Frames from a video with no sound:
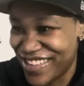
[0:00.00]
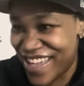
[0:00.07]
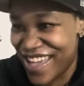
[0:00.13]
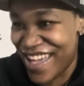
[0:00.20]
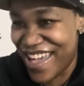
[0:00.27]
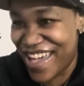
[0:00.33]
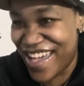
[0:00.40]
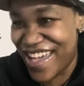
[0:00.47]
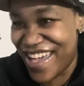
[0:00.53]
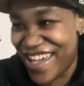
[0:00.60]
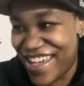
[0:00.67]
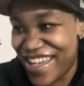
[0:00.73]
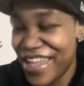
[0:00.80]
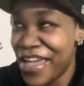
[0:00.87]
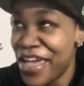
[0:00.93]

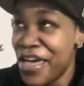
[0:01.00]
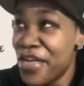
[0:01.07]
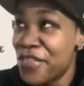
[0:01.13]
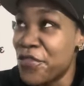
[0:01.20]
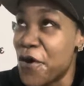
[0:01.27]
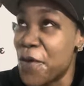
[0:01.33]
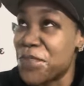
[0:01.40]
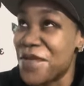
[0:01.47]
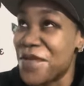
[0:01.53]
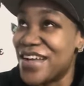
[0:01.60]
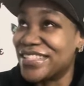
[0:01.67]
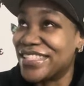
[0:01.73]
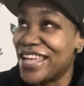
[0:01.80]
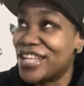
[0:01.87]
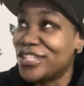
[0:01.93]
Thought
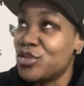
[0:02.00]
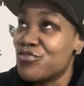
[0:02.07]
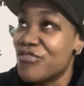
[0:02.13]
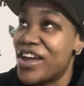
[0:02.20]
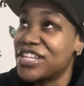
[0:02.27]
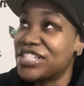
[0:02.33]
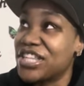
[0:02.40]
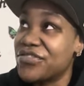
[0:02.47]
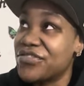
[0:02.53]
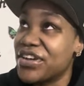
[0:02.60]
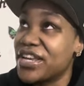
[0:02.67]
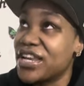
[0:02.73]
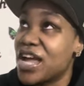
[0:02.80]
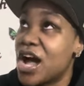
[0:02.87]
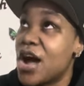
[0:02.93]
process, you register
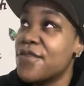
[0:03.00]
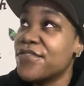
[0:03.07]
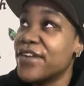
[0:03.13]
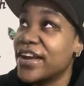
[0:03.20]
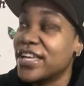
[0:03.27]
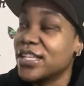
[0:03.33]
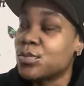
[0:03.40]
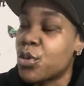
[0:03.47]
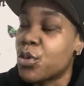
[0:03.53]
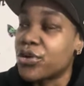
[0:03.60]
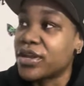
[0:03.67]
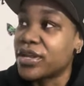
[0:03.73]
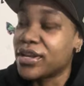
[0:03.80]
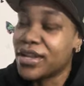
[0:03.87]
it? All right, it's working.